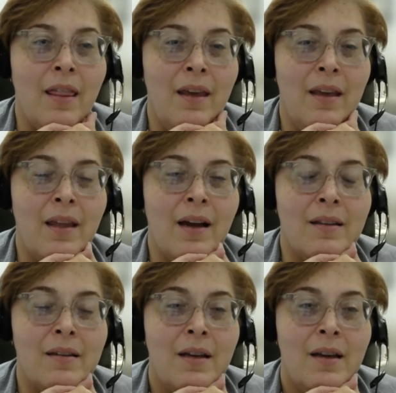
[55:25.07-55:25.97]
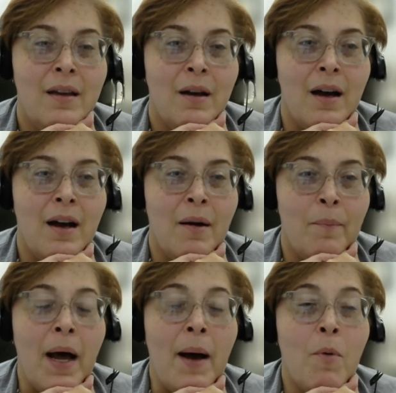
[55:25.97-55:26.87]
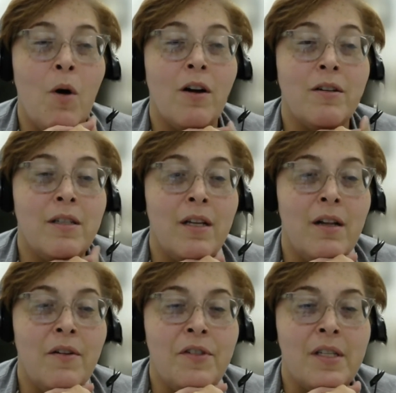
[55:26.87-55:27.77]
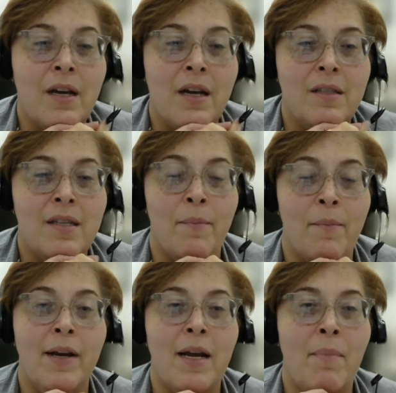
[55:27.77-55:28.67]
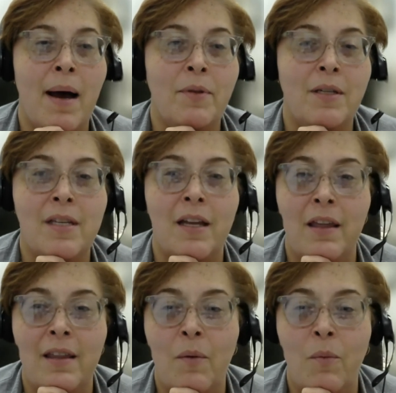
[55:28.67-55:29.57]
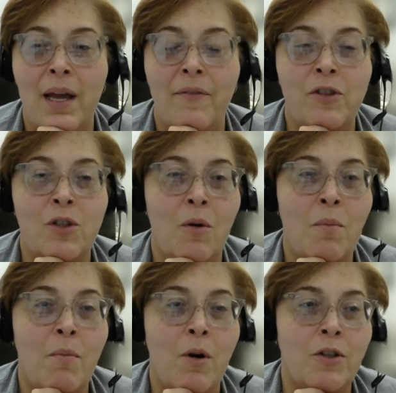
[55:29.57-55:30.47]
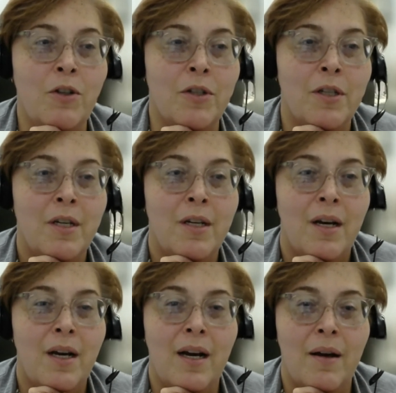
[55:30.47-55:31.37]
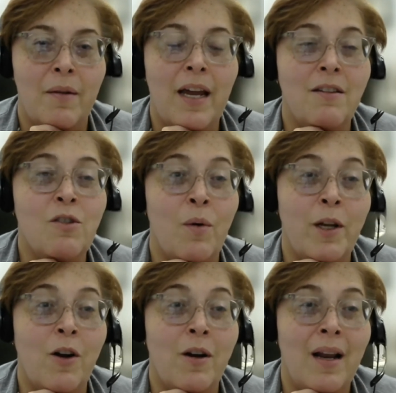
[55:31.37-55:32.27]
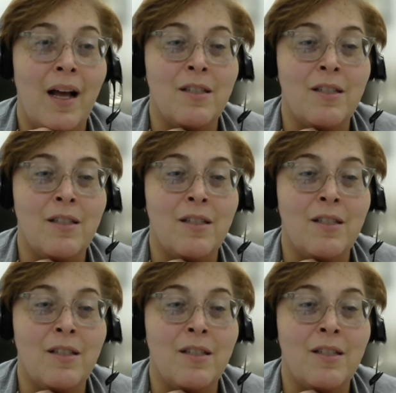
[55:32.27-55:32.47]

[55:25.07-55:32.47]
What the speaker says: I think that among ourselves as American Baptists, I think that we have so much that is going on,